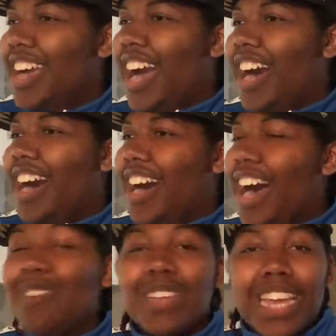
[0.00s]
Uh,
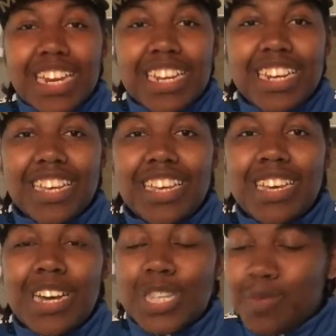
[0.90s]
I would hate it,
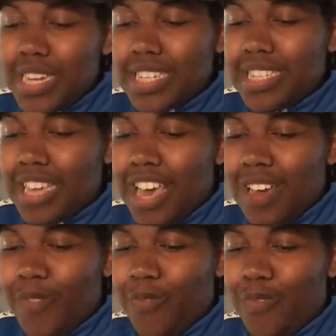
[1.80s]
especially
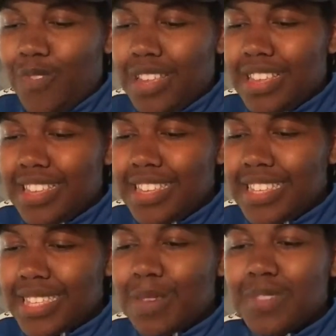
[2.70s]
if
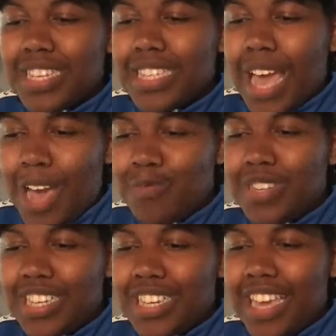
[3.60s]
something is
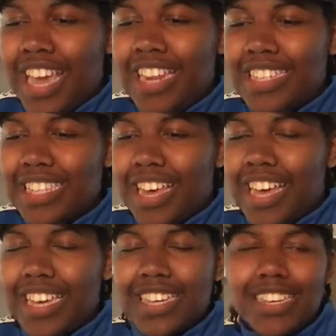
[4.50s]
happening and it's
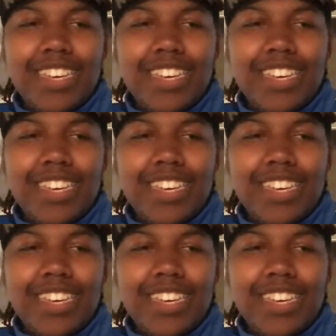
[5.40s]
like